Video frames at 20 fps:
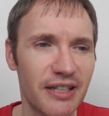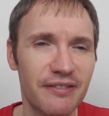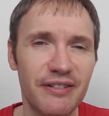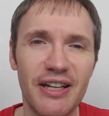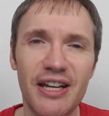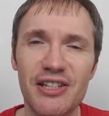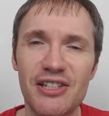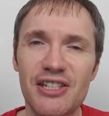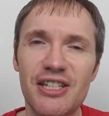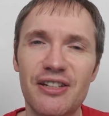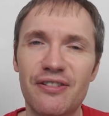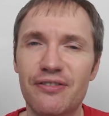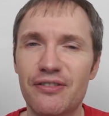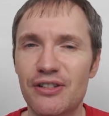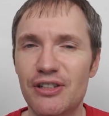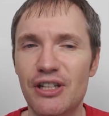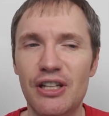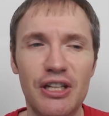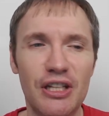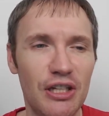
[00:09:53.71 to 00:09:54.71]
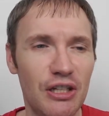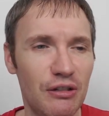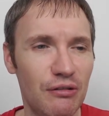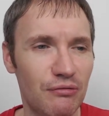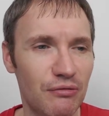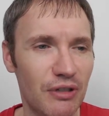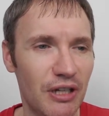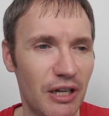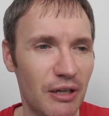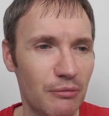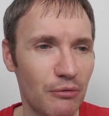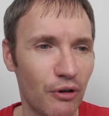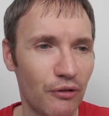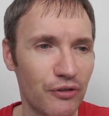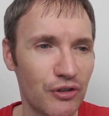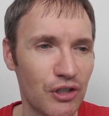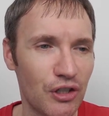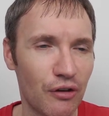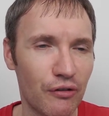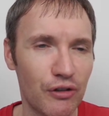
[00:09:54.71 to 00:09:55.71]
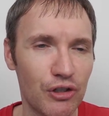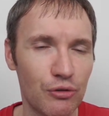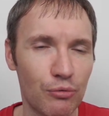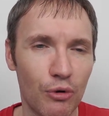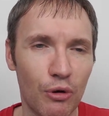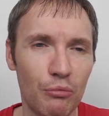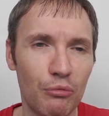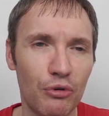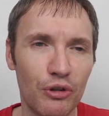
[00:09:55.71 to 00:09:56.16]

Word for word: nice and different than the obviously orange one,